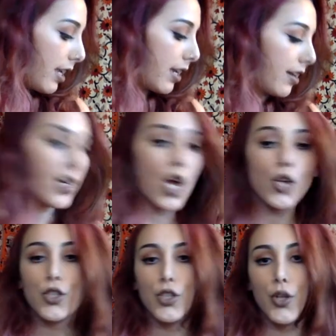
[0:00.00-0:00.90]
and I'll
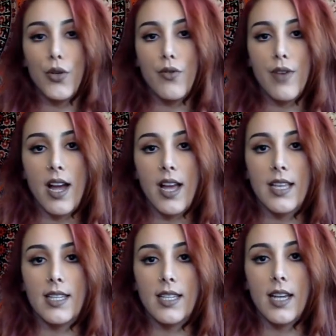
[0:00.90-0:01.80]
show you
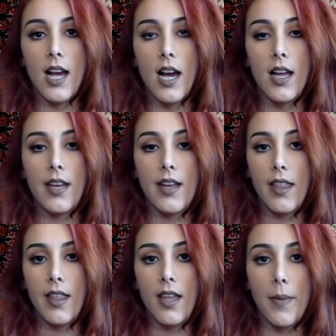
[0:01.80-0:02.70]
guys like on
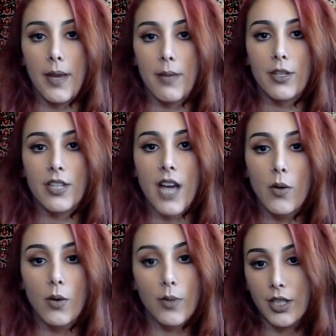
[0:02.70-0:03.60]
a paper
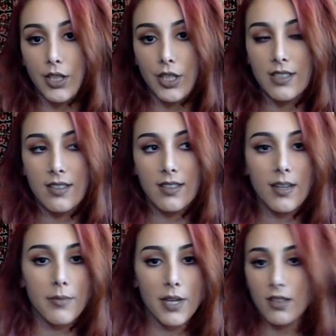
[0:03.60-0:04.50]
towel what it looks like.
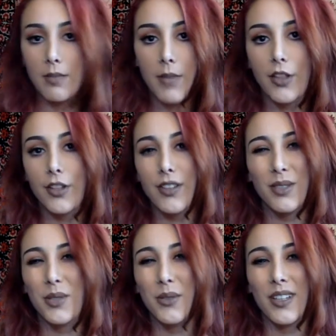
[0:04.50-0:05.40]
I'm not gonna bother
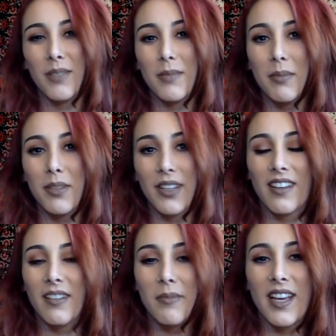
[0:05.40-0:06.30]
recording me putting
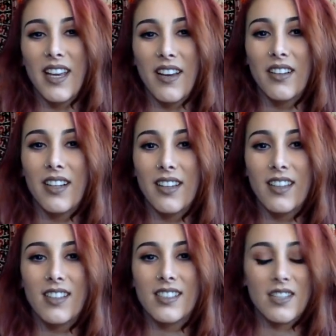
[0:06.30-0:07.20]
it in my hair or
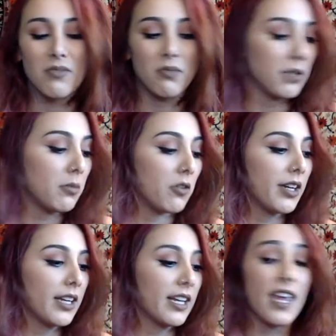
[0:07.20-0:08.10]
anything because that's really
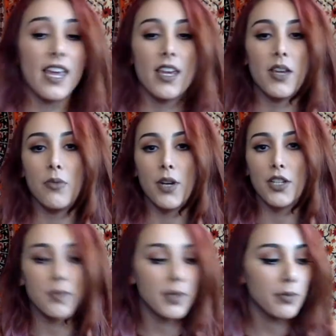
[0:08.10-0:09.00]
boring and I hate
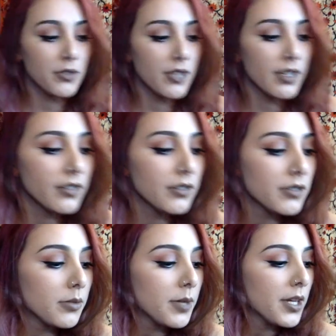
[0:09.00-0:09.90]
watching people do that on YouTube.